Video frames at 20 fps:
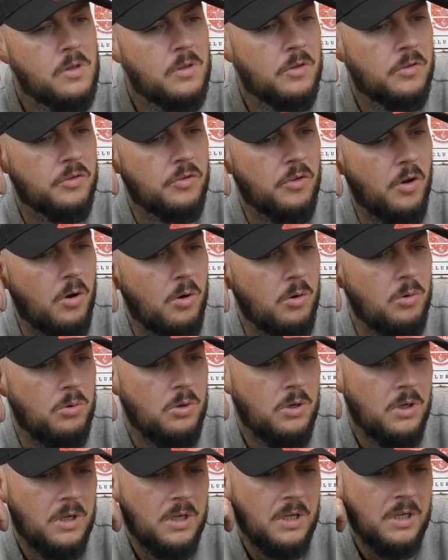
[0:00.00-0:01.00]
So
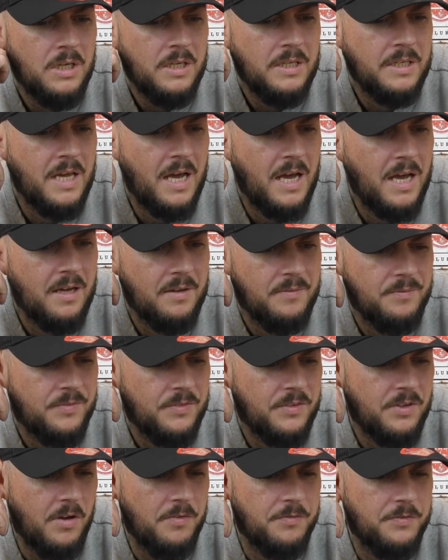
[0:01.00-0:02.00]
yeah,
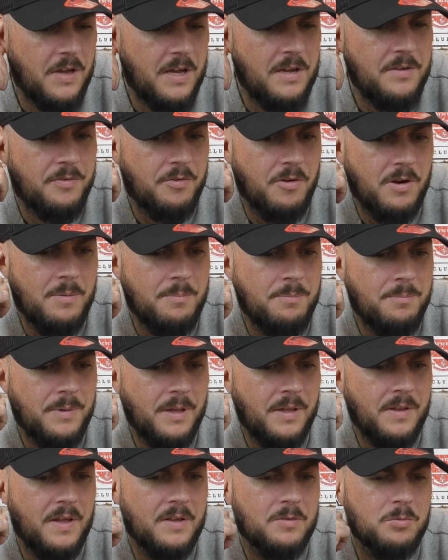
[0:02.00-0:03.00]
tough day for him,
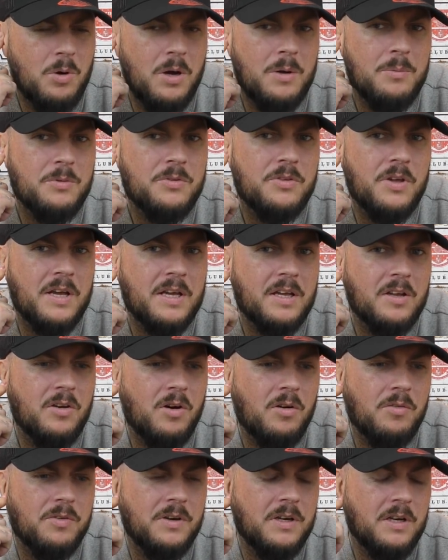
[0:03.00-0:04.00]
and that's why he was taken
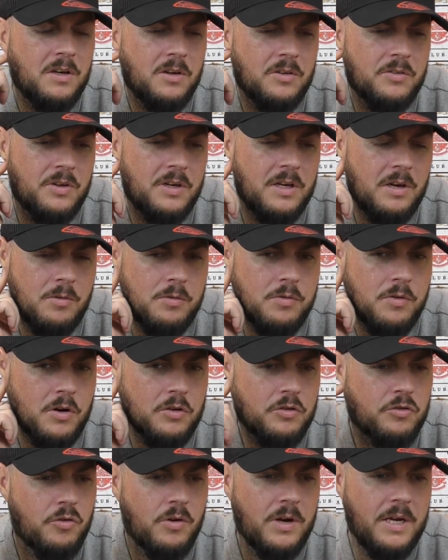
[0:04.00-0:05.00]
off, and he looked a little
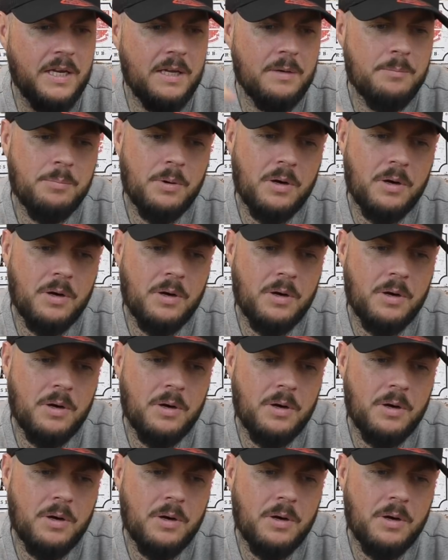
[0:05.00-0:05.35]
frustrated.